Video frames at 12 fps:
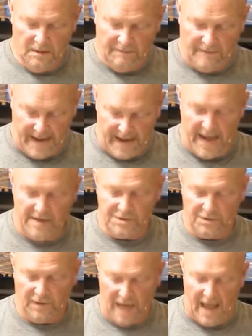
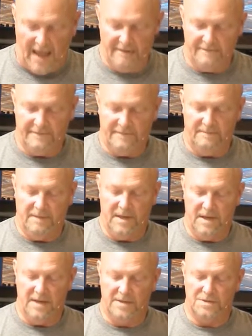financial life
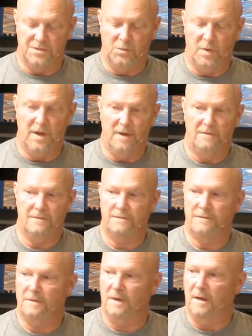begins with,
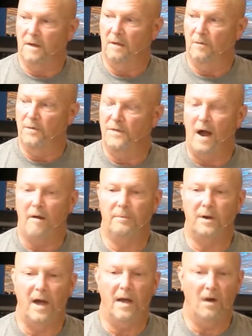uh, with our
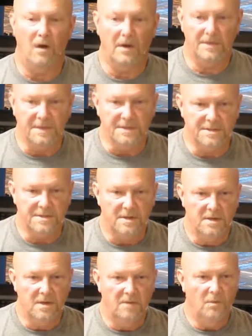priorities,
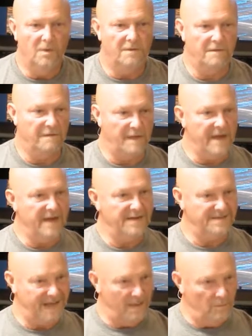with the
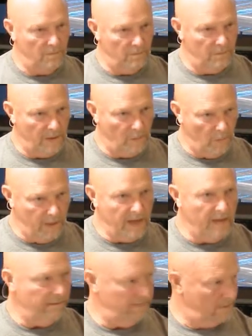things that, that
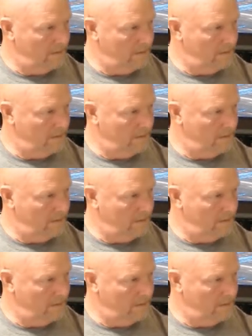we